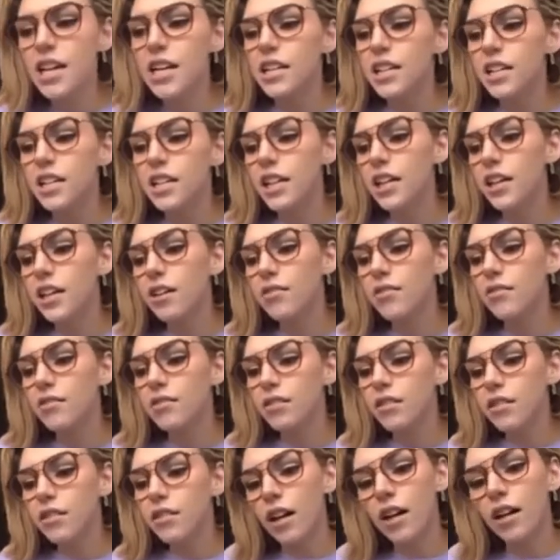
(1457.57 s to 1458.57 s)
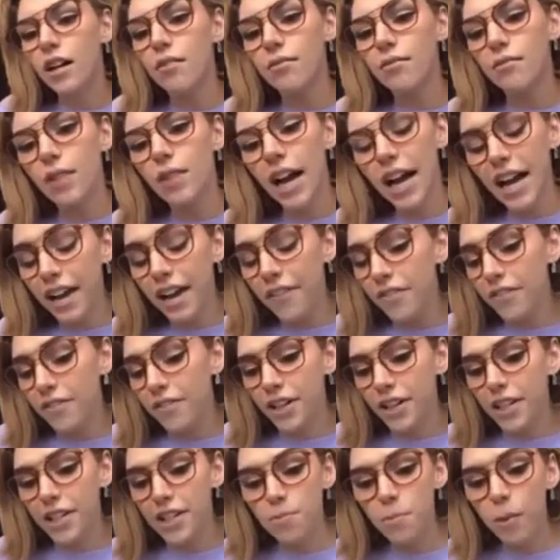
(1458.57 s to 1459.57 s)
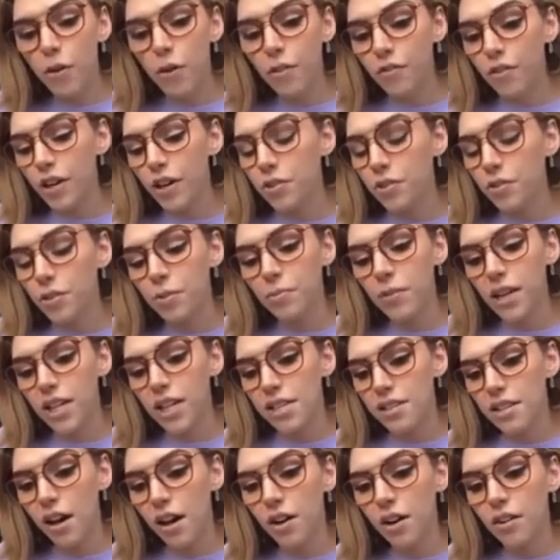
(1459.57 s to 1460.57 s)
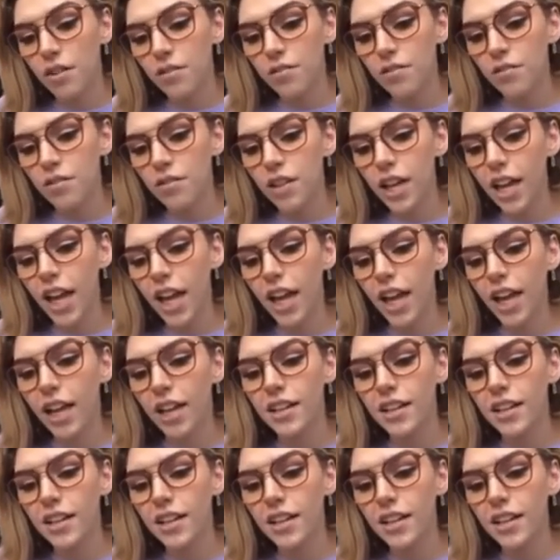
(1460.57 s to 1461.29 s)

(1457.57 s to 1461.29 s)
You know, I have a very small friend group myself, and